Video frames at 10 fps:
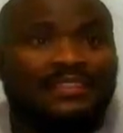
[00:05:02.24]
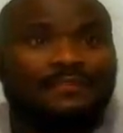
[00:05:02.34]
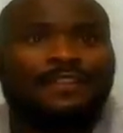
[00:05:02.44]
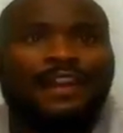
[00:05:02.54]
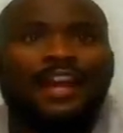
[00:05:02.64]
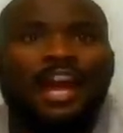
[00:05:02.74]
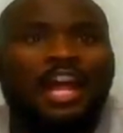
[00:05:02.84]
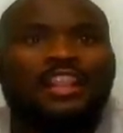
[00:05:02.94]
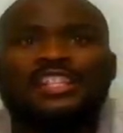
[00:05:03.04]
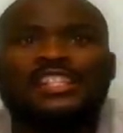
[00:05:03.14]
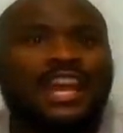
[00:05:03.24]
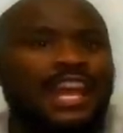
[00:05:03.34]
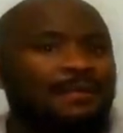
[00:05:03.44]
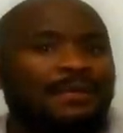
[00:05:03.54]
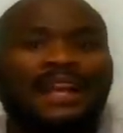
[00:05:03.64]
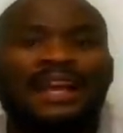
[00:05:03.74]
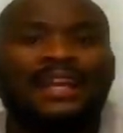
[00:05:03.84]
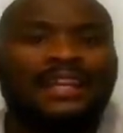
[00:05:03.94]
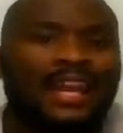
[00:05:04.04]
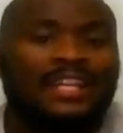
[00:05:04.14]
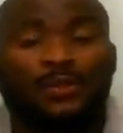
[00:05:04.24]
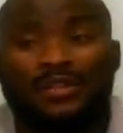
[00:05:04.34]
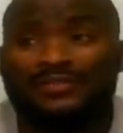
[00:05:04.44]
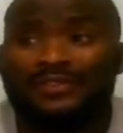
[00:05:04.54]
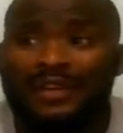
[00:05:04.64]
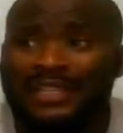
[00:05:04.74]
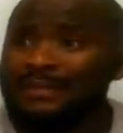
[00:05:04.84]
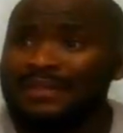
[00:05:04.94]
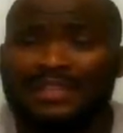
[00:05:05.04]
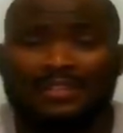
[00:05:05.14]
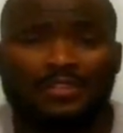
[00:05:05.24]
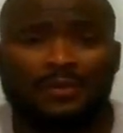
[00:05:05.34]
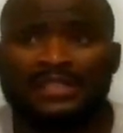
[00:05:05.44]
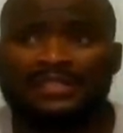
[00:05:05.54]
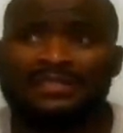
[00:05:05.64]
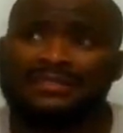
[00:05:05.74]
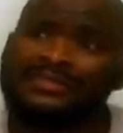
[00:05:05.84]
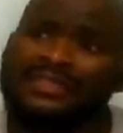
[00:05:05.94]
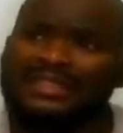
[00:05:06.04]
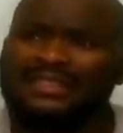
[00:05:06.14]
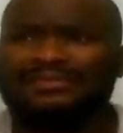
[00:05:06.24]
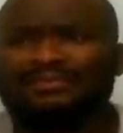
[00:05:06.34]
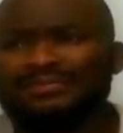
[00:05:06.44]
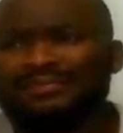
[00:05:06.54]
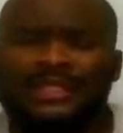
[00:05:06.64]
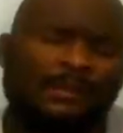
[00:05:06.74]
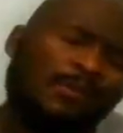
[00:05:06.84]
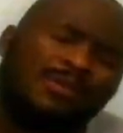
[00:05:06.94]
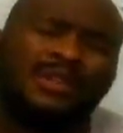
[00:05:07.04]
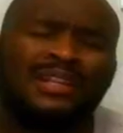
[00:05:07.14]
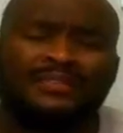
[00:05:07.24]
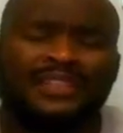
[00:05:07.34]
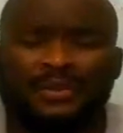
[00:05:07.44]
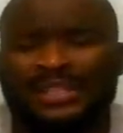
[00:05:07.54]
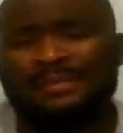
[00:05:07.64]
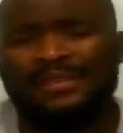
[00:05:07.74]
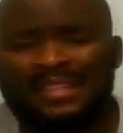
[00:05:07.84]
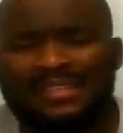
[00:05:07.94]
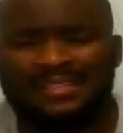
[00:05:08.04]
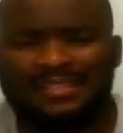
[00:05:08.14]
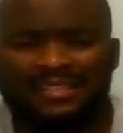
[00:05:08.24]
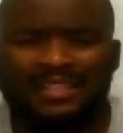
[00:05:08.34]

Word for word: if let's say I apply at 24 and I'm thinking to myself, mm, I'm only going to finish when I'm 30.